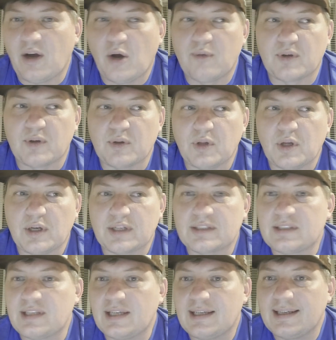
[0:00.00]

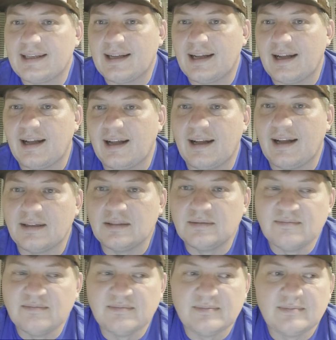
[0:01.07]
overlooked,
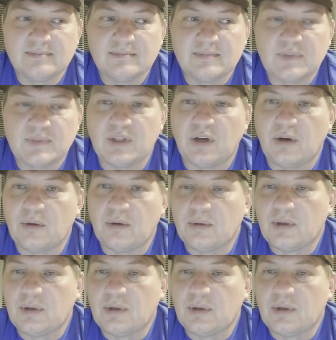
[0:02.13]
you know,